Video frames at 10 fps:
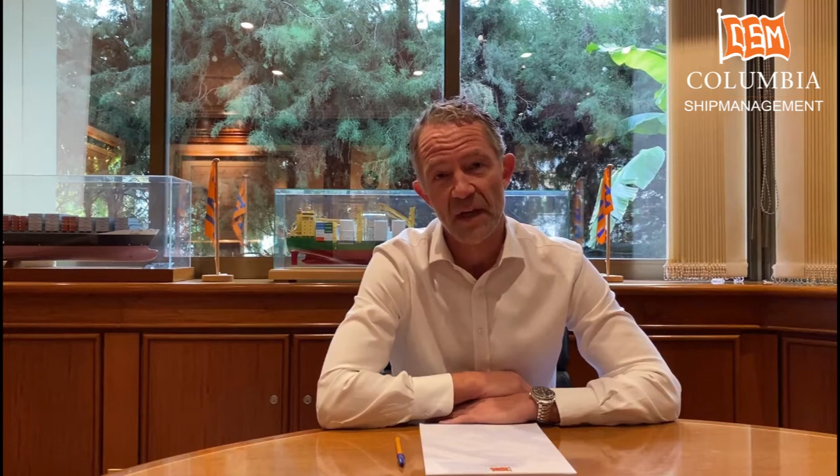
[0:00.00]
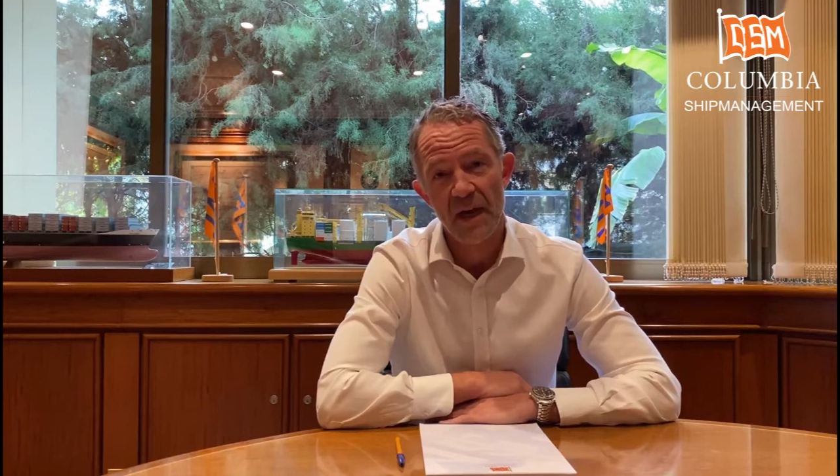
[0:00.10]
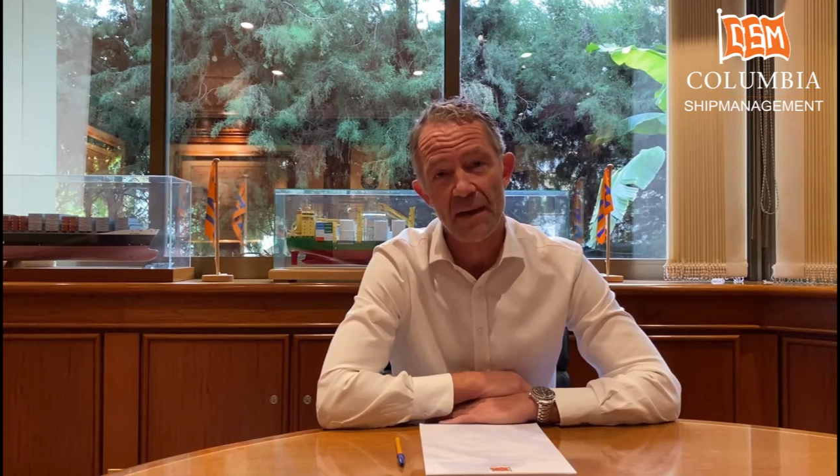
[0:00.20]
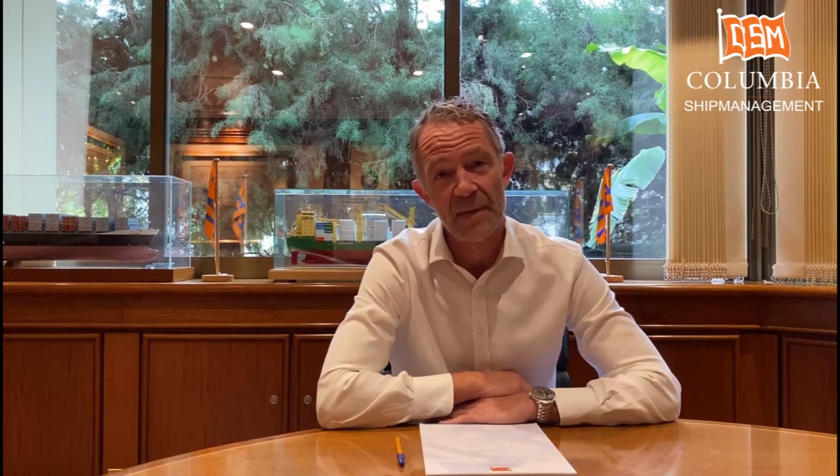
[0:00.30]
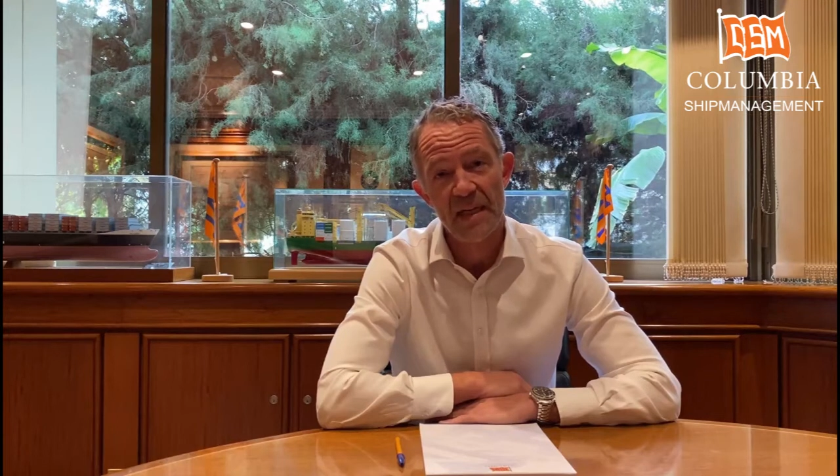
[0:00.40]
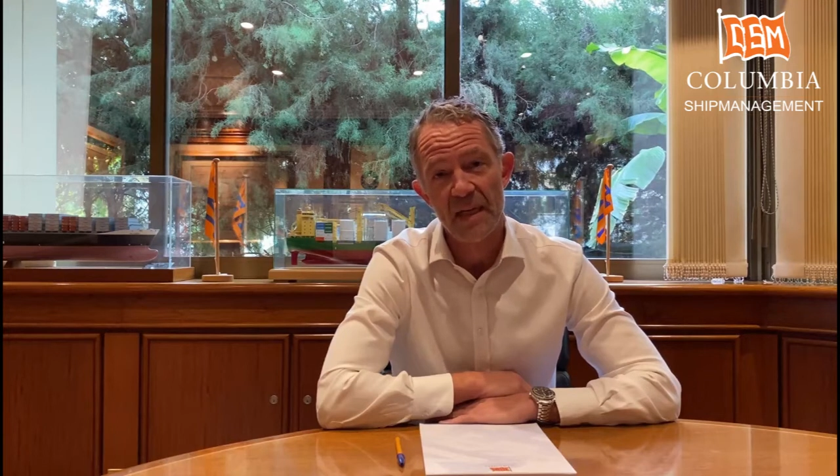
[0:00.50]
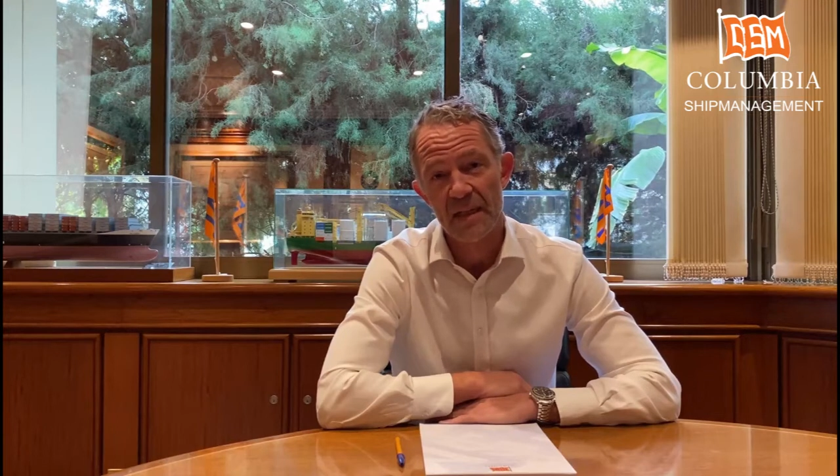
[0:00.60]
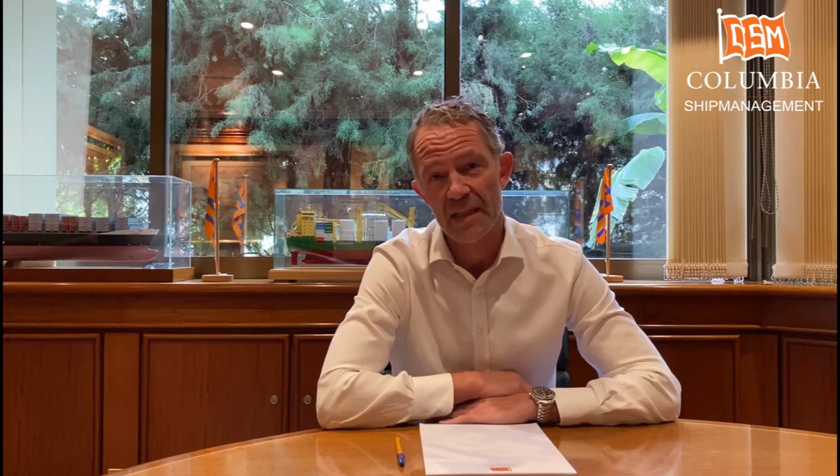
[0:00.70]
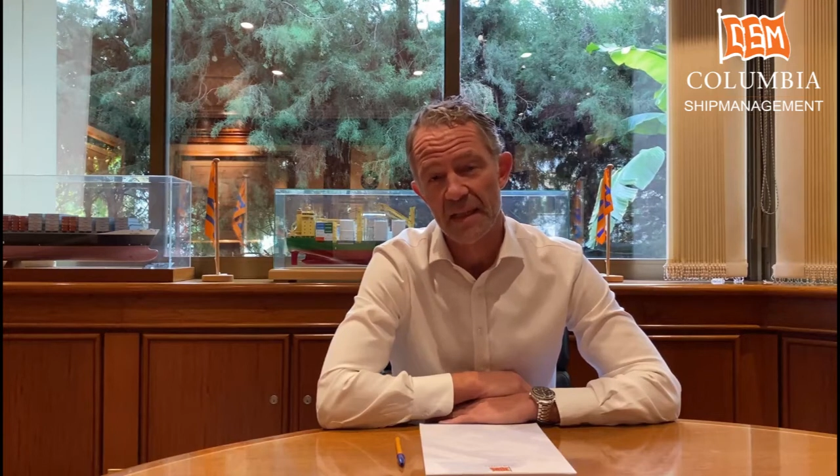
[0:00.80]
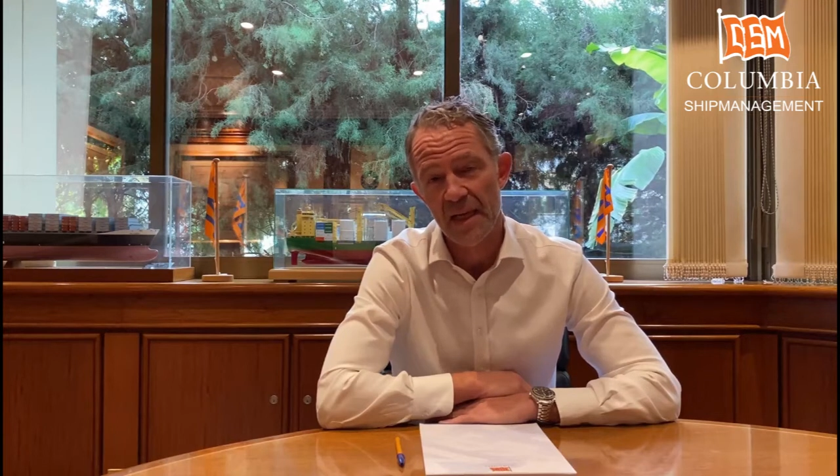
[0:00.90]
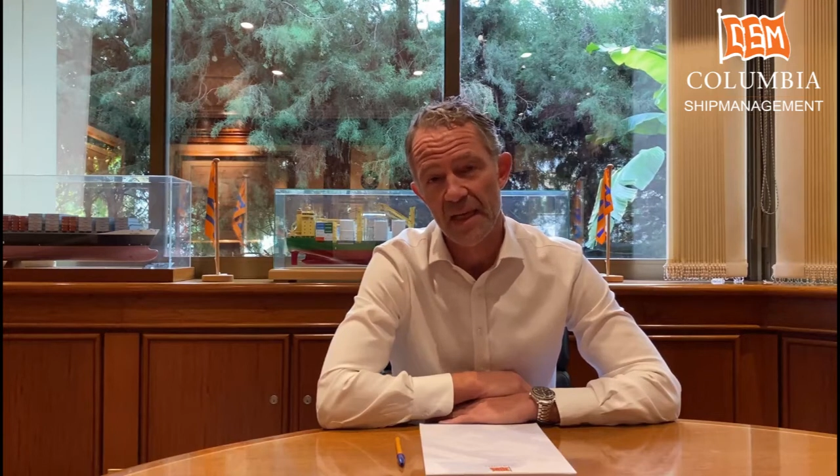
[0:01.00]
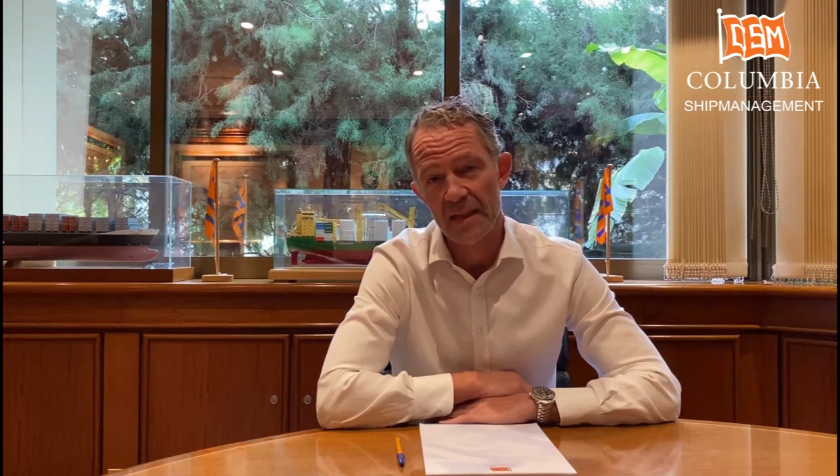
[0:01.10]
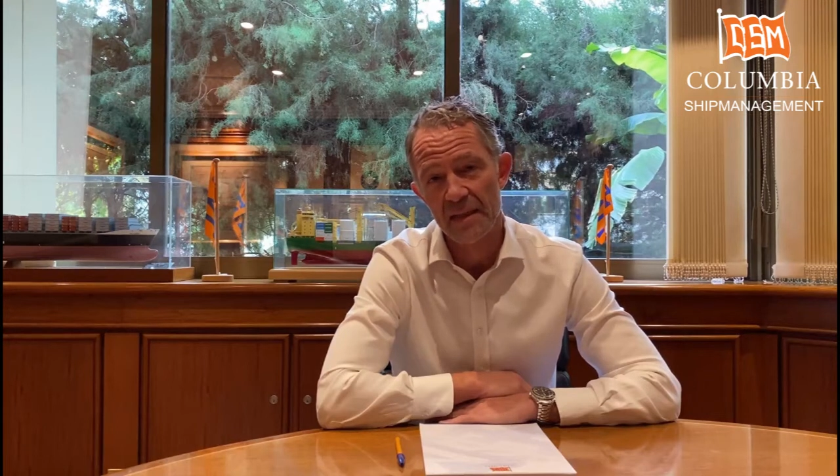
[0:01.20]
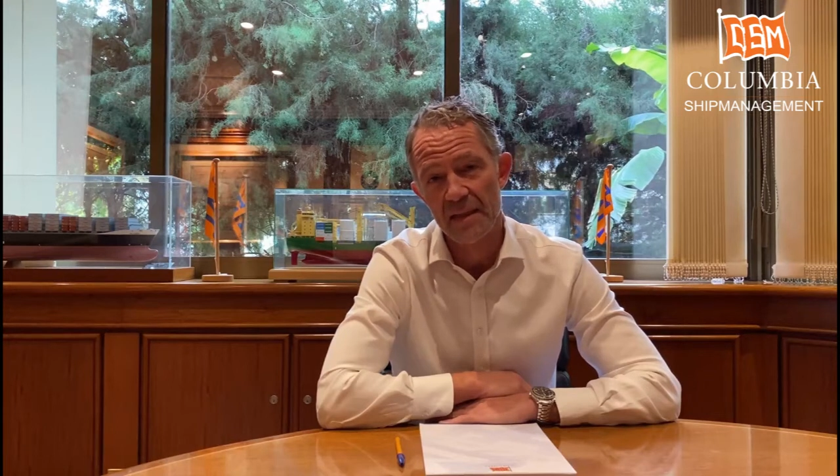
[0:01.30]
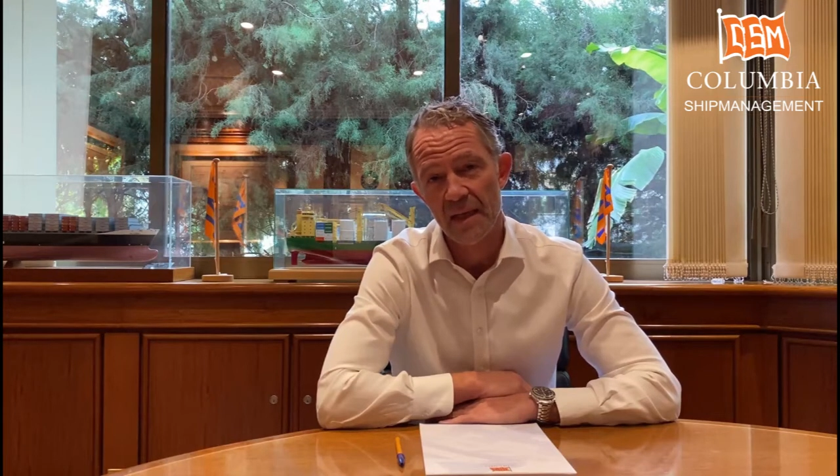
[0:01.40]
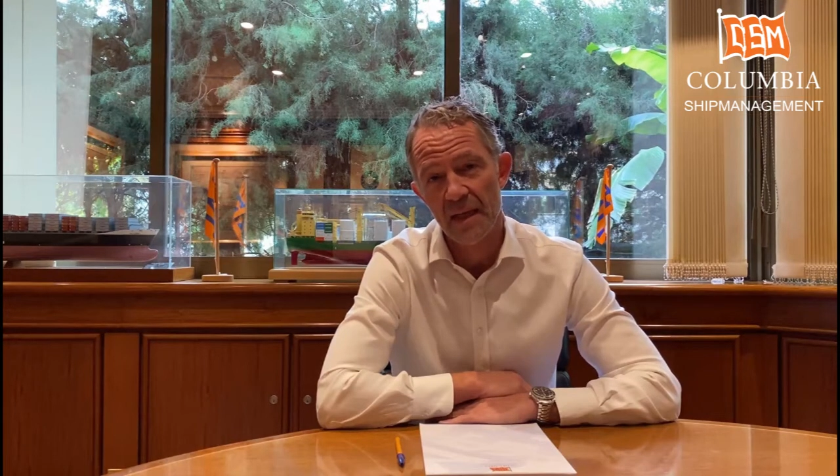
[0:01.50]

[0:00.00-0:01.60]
I mean our clients,